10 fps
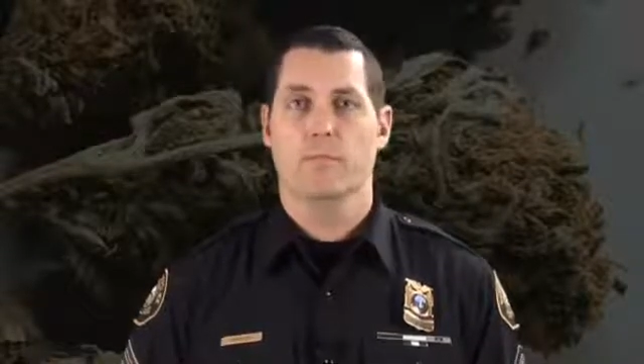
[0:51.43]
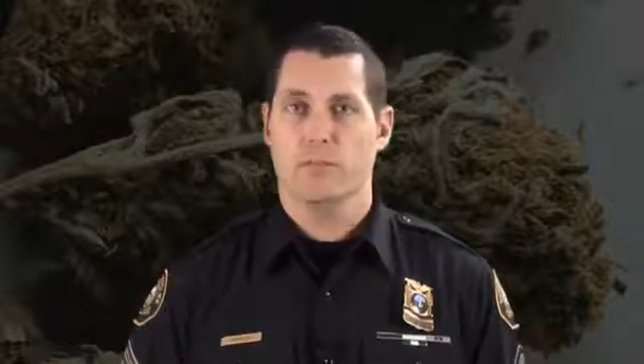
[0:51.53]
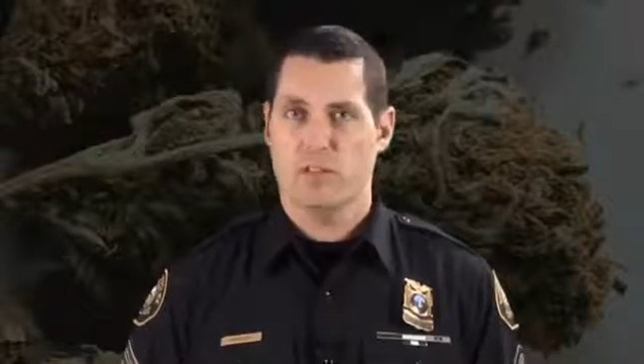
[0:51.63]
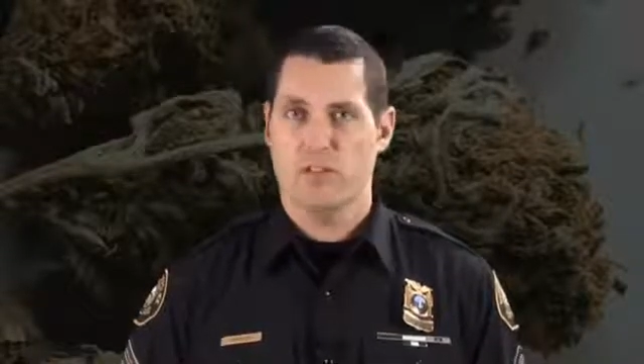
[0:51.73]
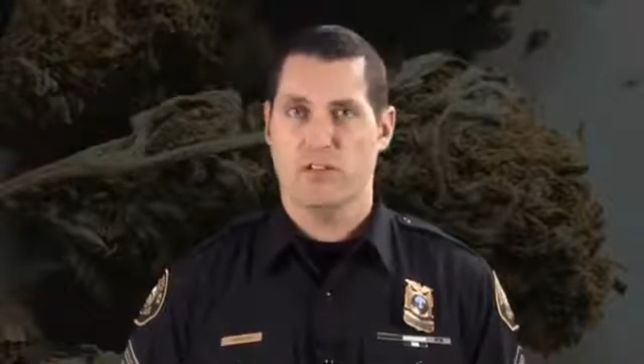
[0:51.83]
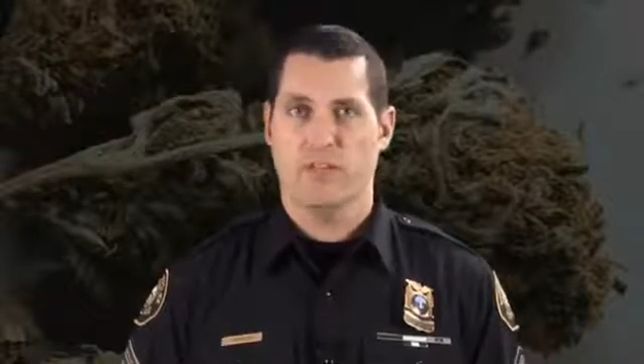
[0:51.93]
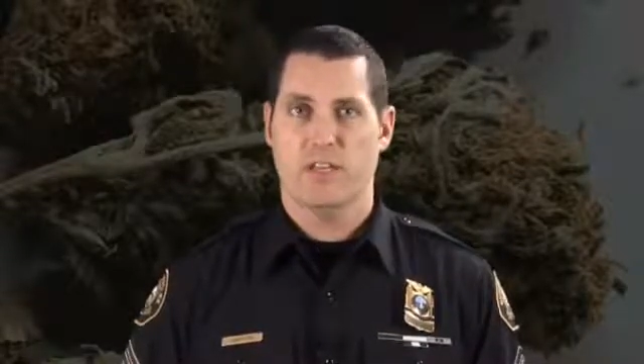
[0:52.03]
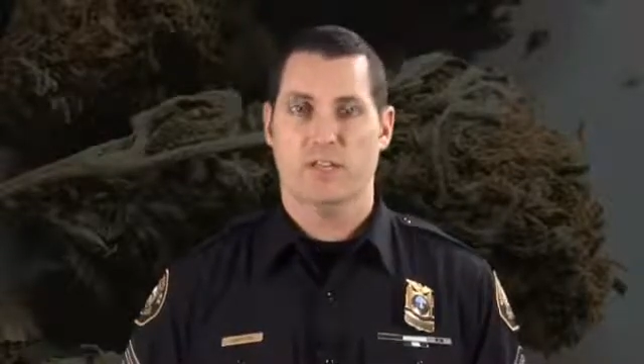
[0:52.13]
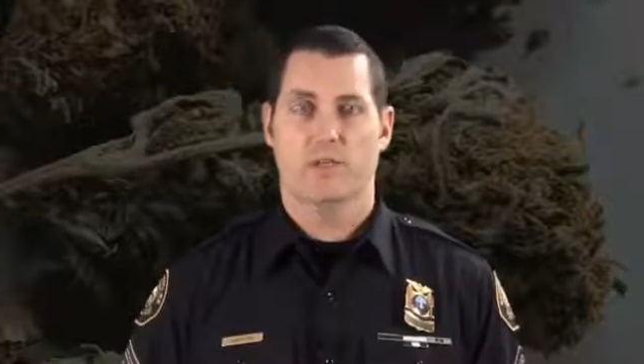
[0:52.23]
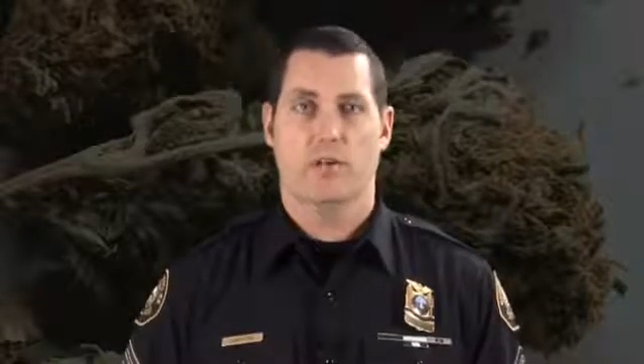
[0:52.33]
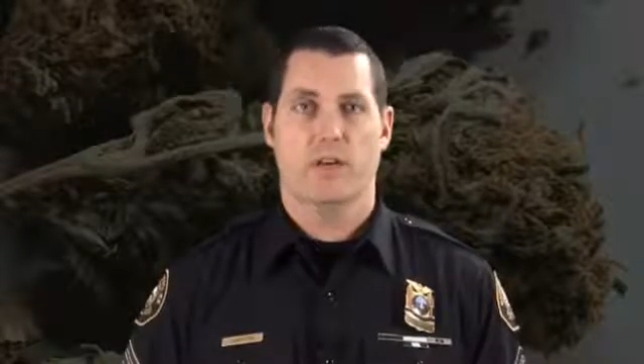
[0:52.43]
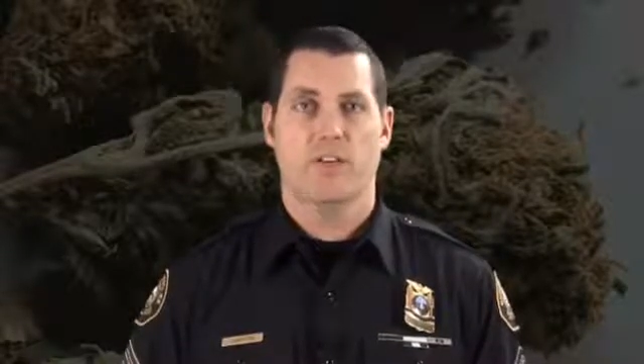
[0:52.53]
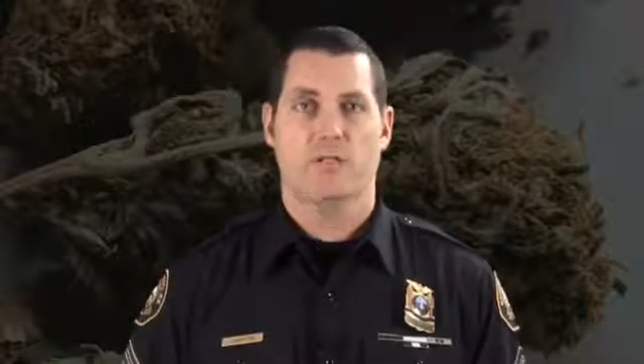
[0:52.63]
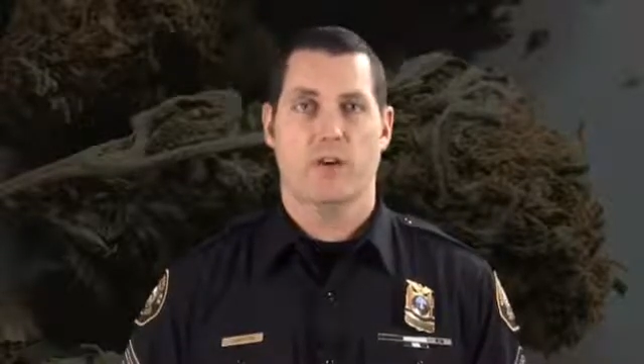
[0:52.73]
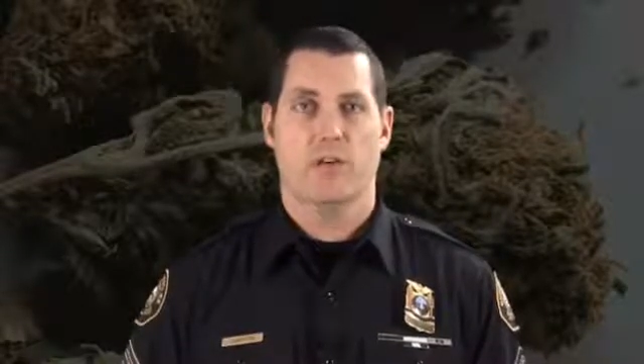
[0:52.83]
Possession of less than 1
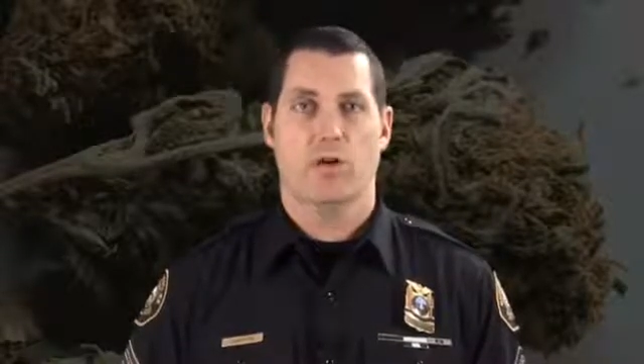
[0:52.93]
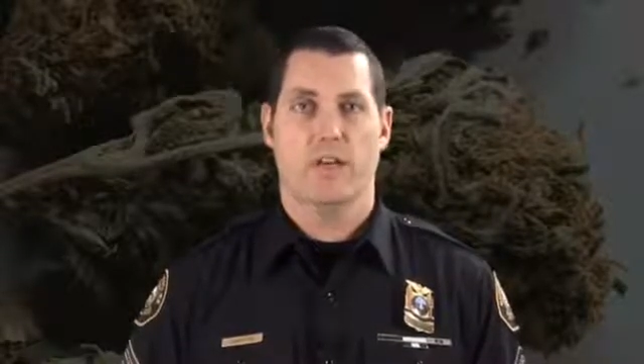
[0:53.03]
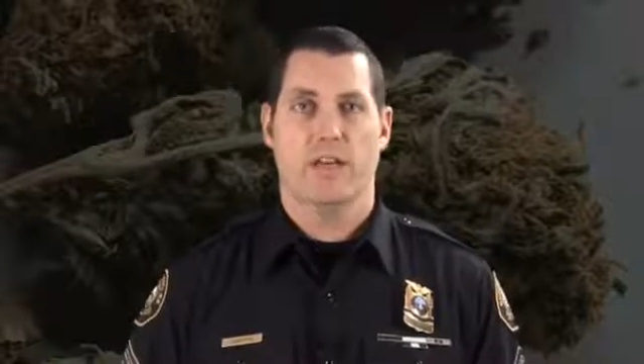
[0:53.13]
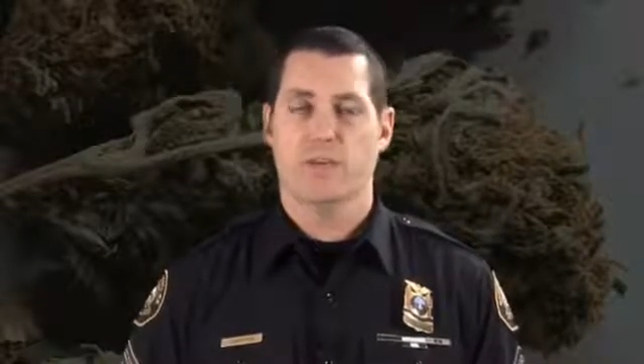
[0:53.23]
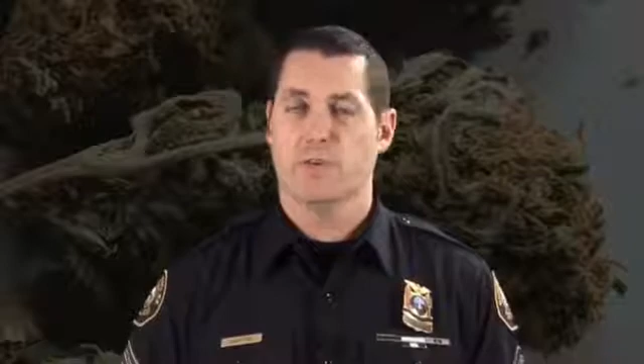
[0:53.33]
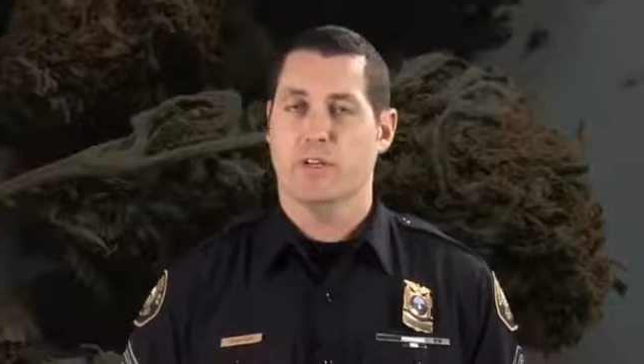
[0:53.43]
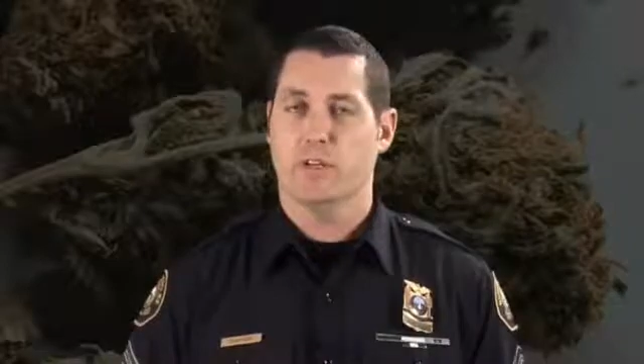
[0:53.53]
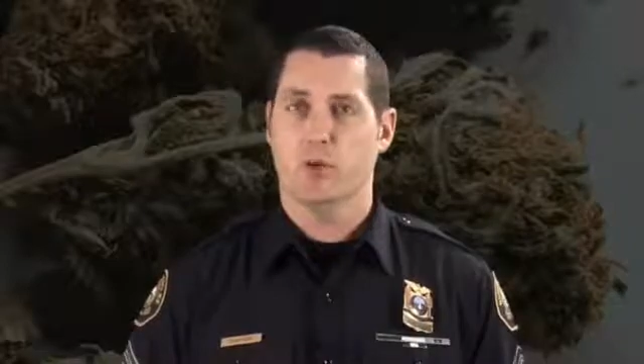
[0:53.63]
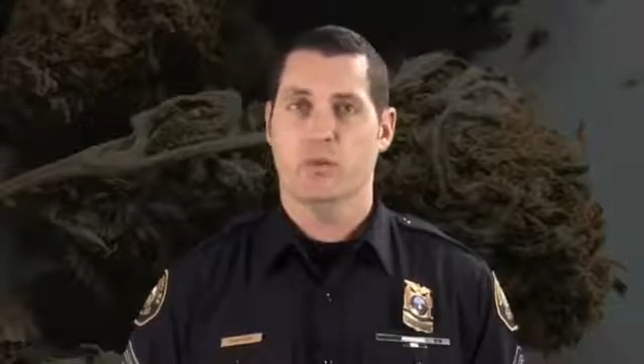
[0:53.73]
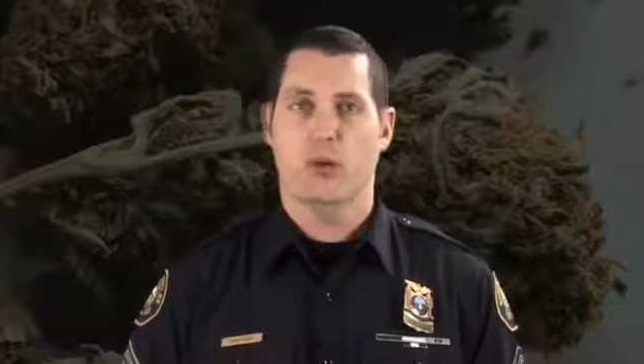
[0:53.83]
ounce of marijuana has been a low